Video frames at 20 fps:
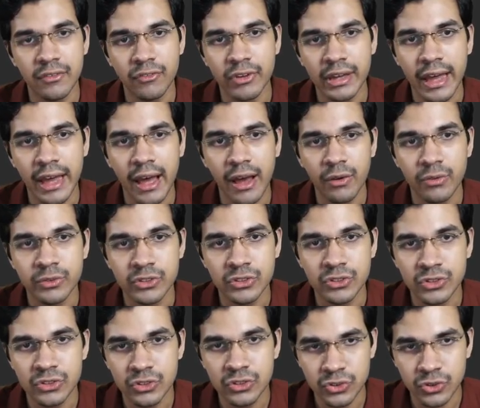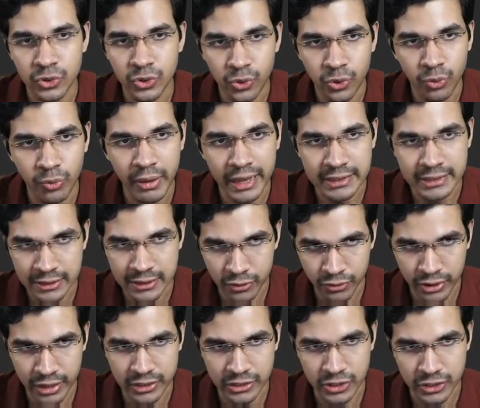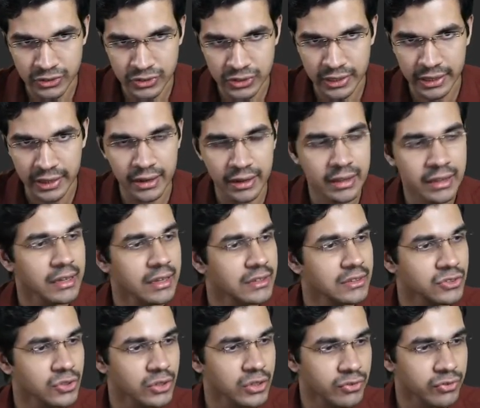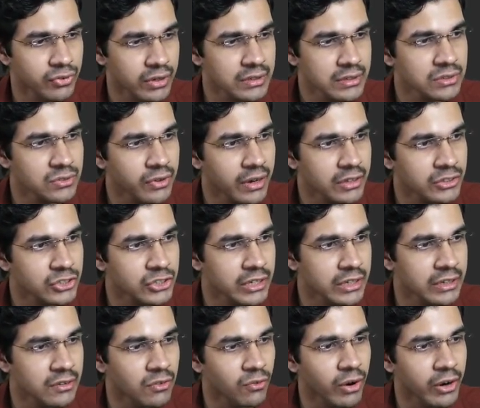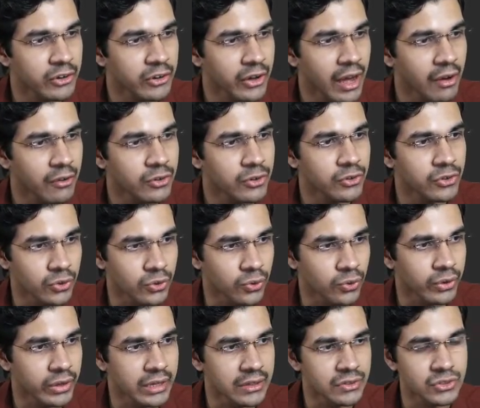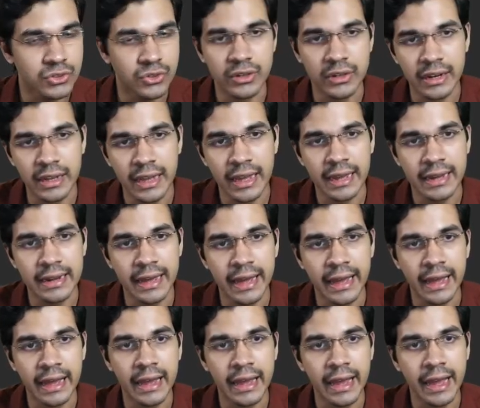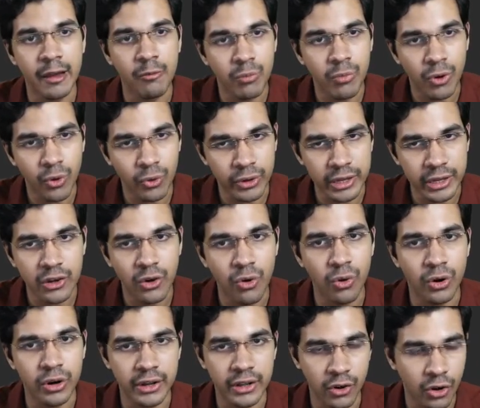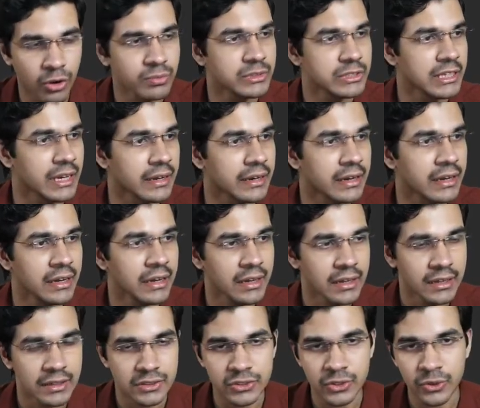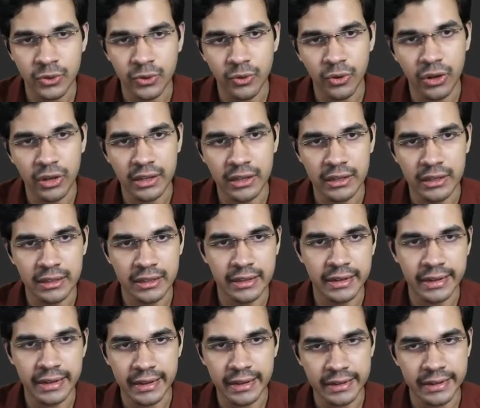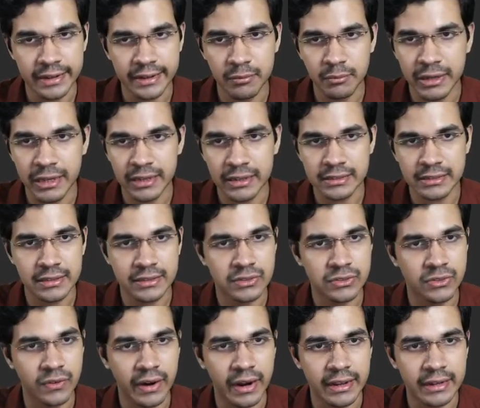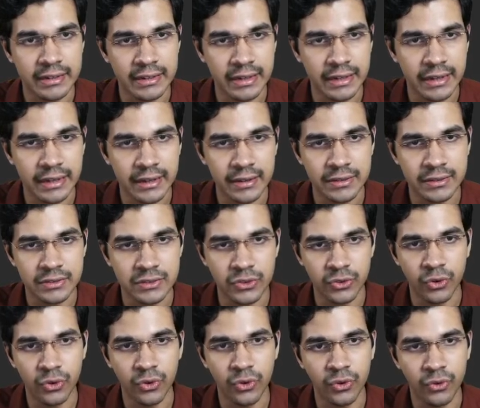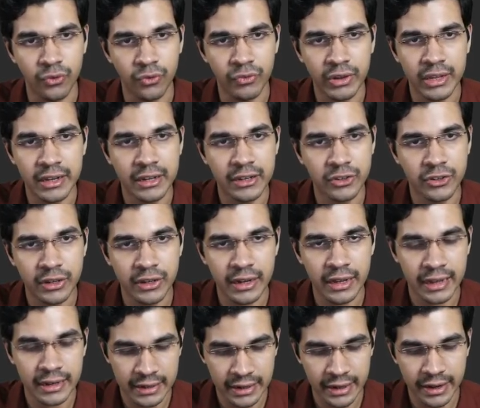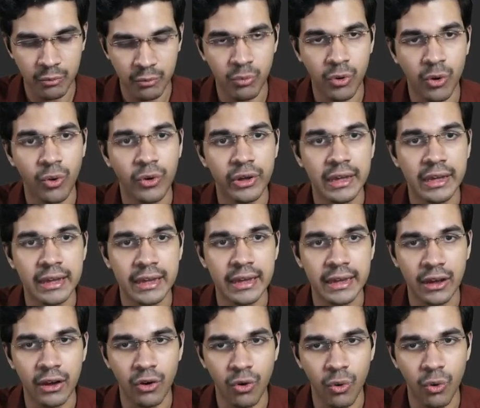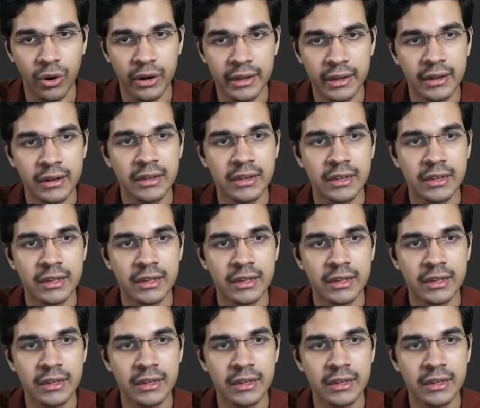we have two major functions here. So the first function, what you have to do is to create a employee holder object. So let me just write it here. So we need to create an employee holder.